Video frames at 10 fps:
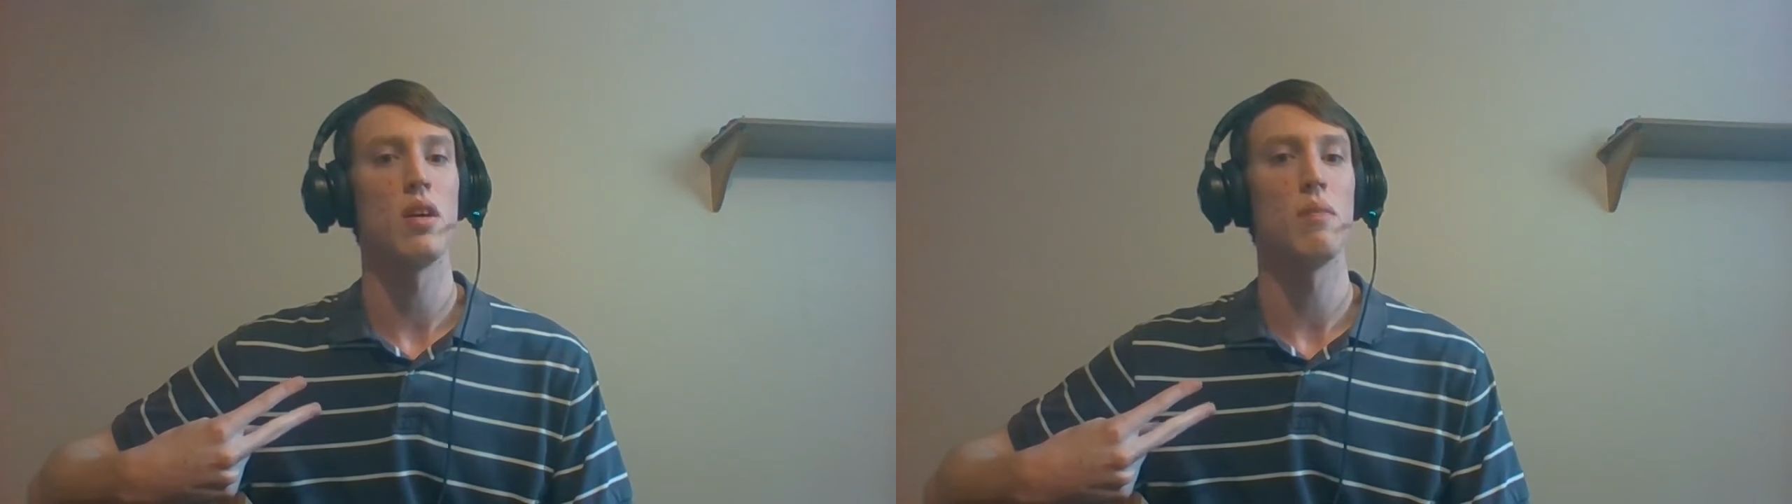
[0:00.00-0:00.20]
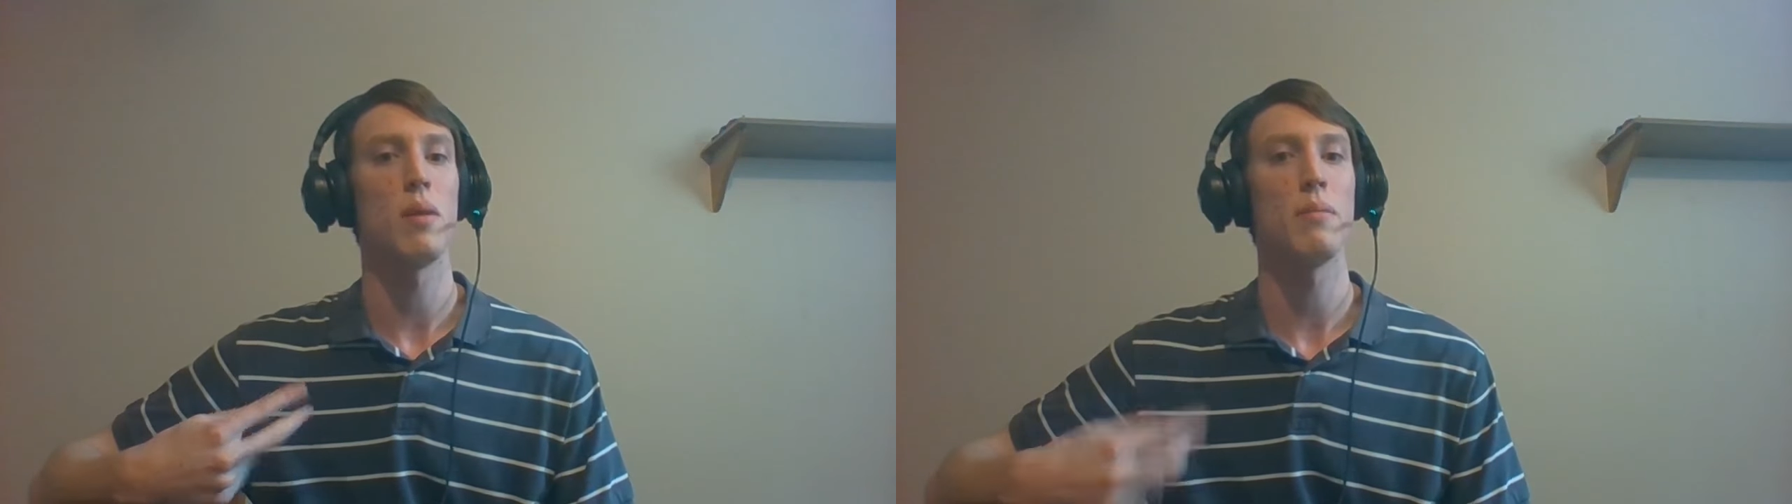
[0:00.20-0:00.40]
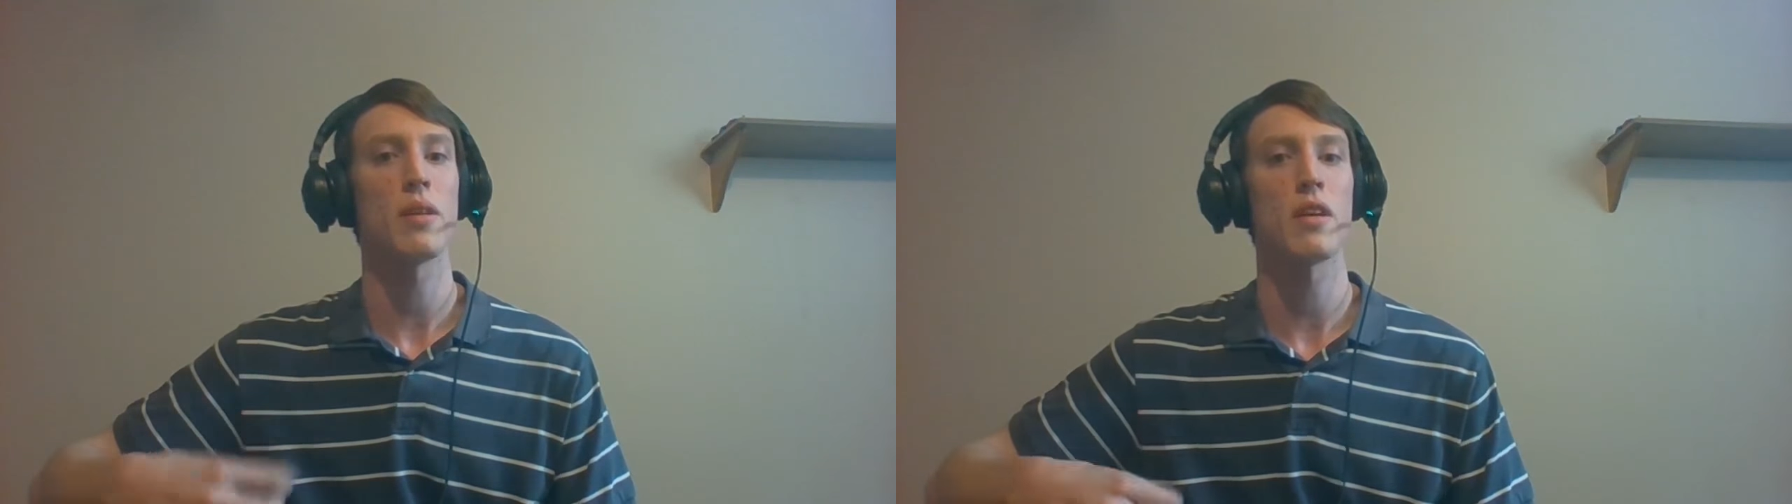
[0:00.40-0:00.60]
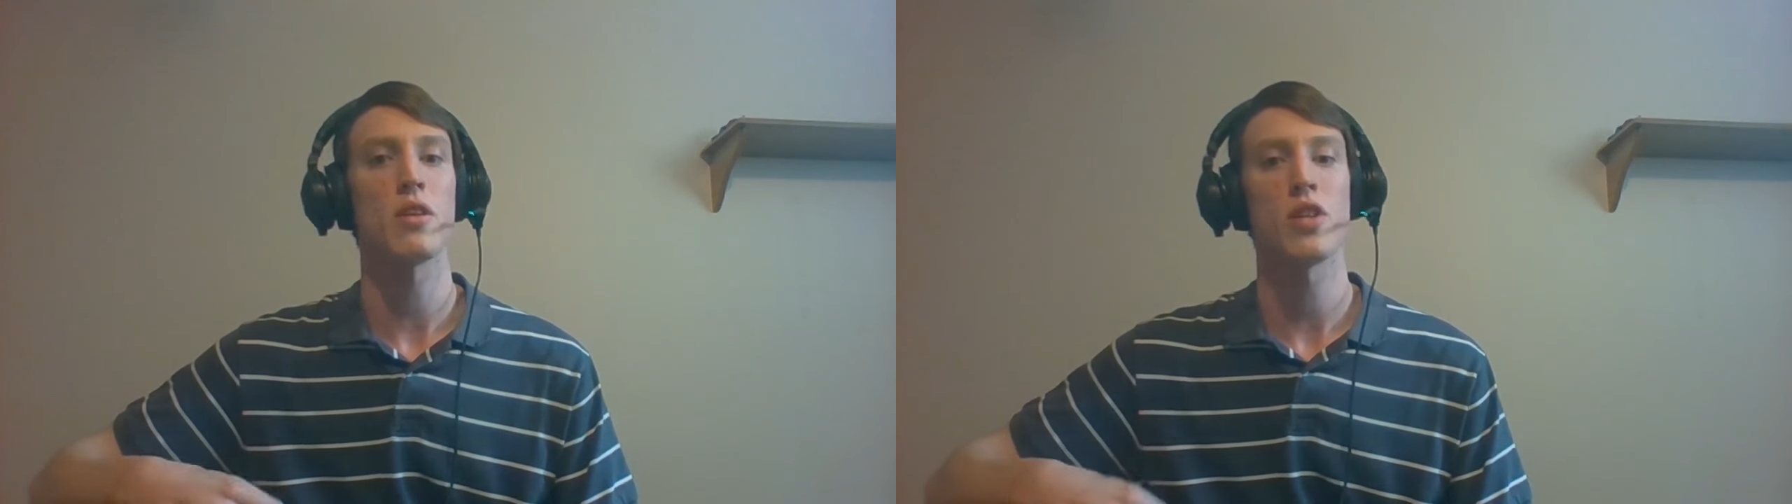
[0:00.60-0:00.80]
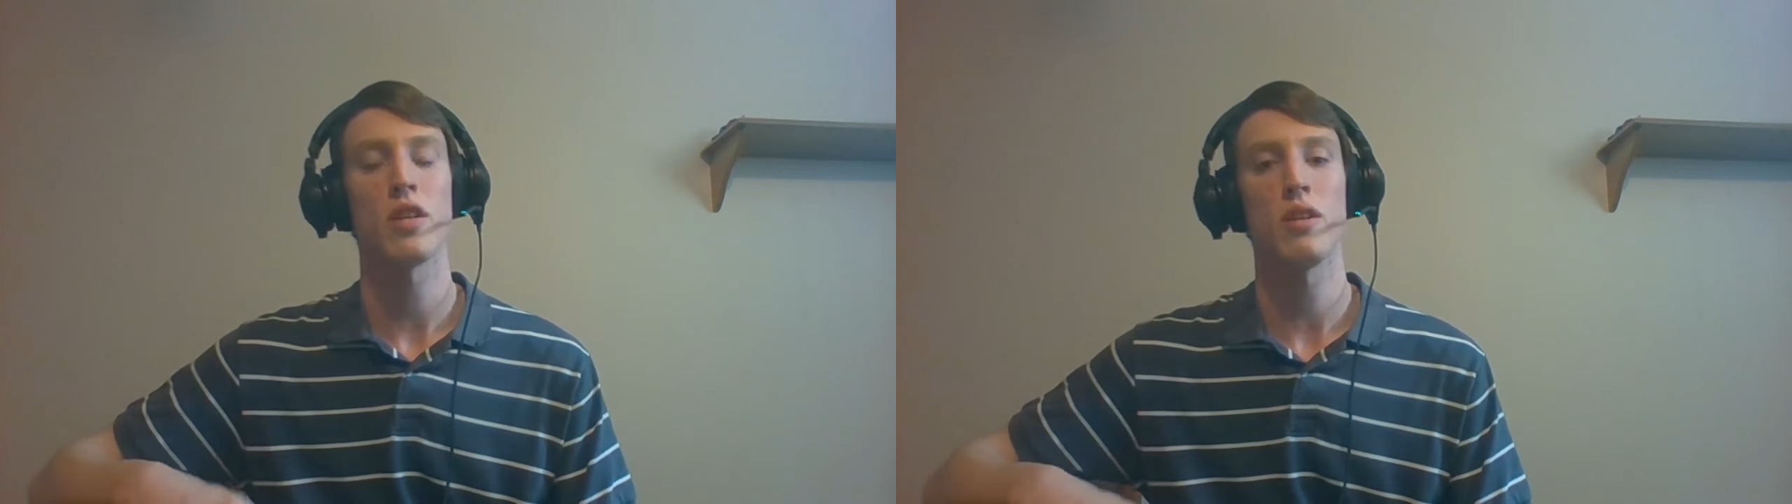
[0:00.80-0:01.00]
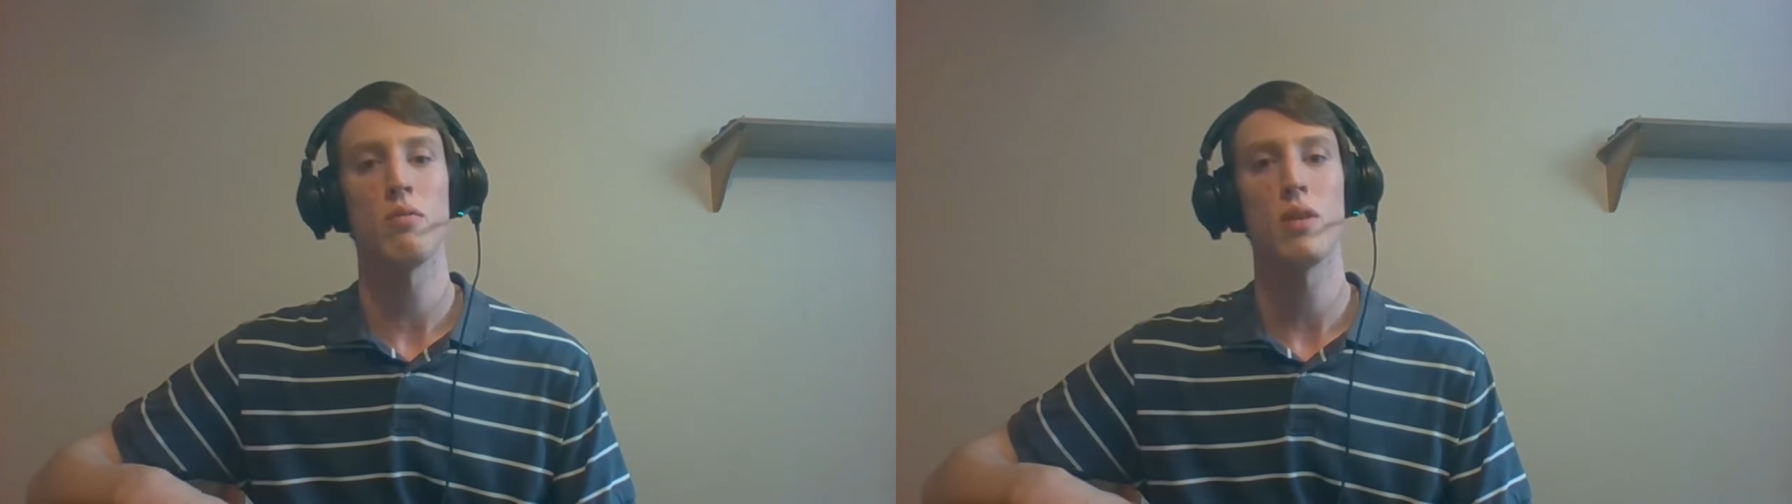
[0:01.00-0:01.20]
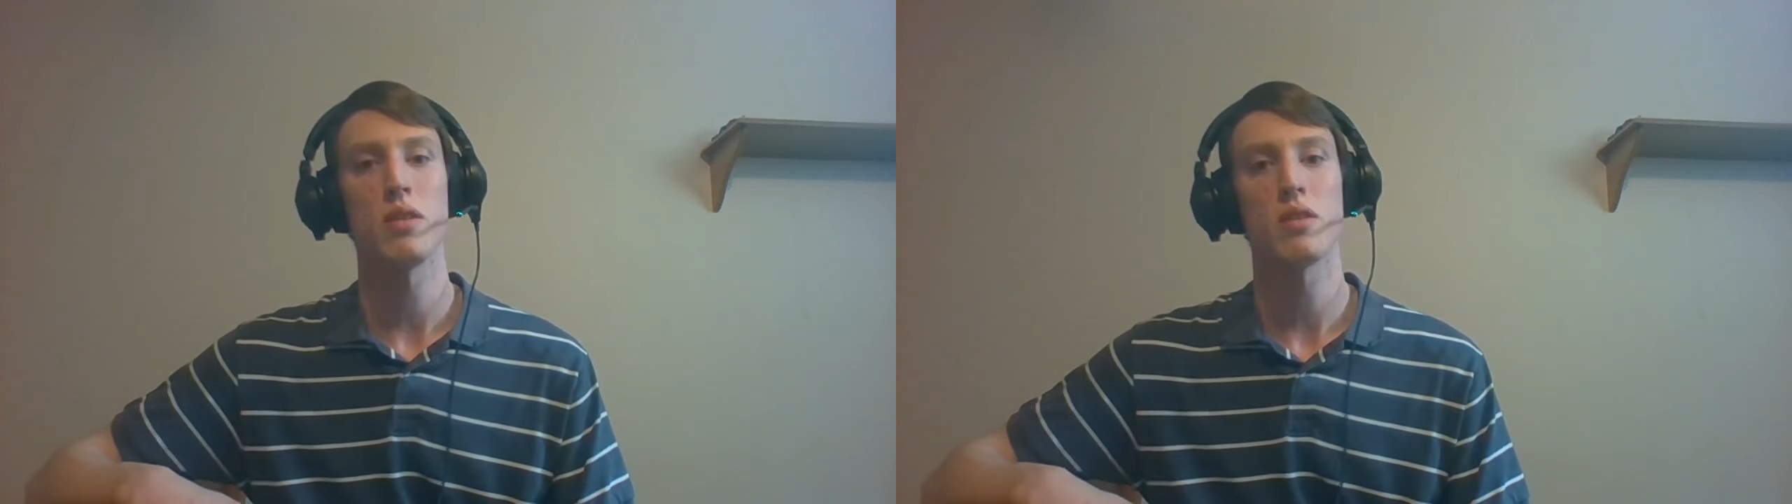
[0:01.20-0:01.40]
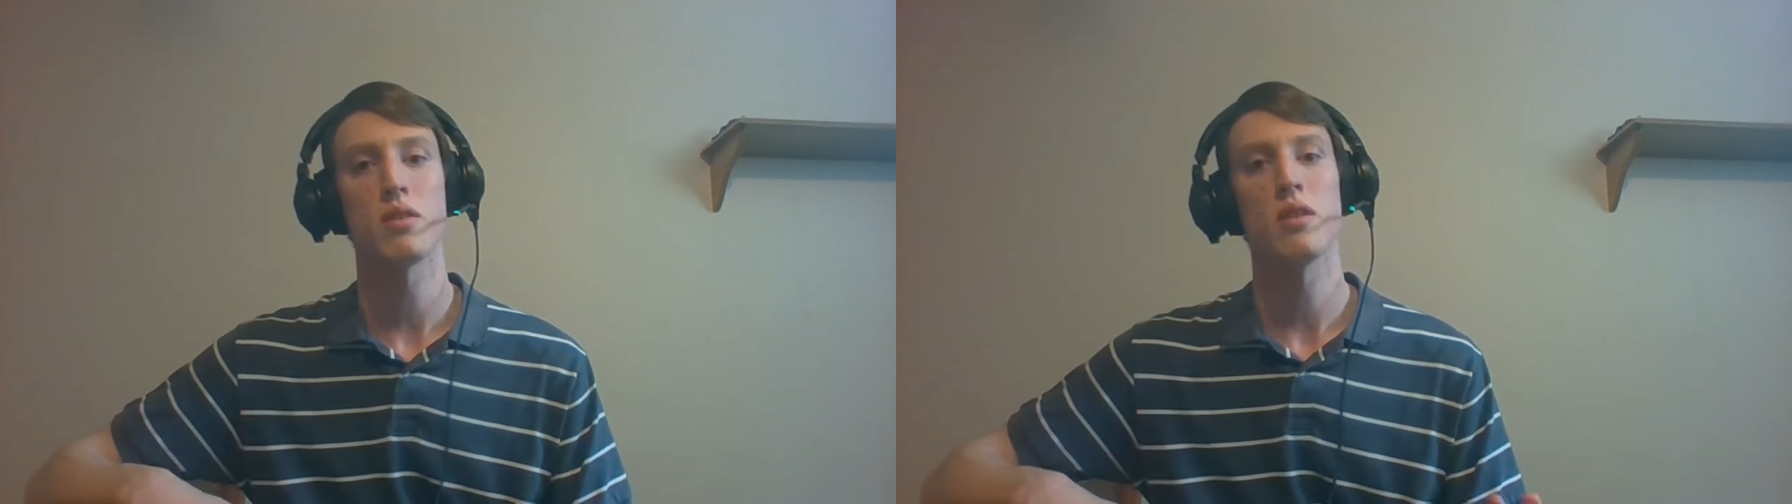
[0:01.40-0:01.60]
public on our channel at
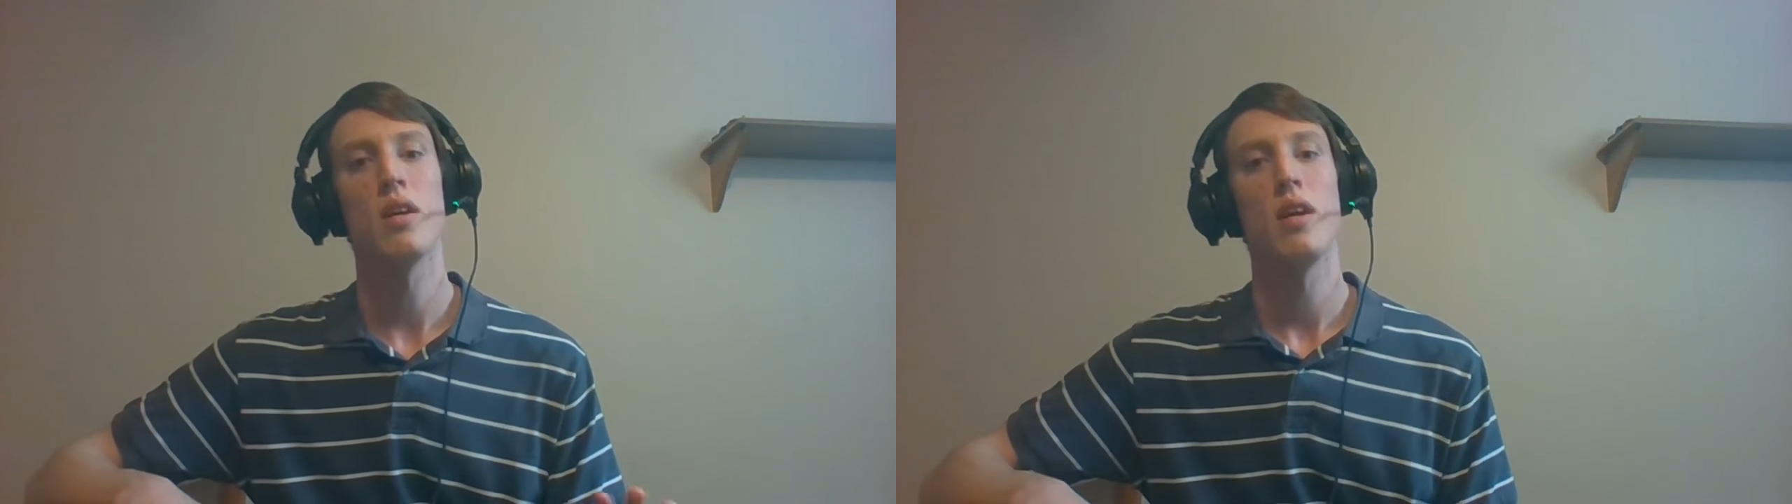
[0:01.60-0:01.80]
once.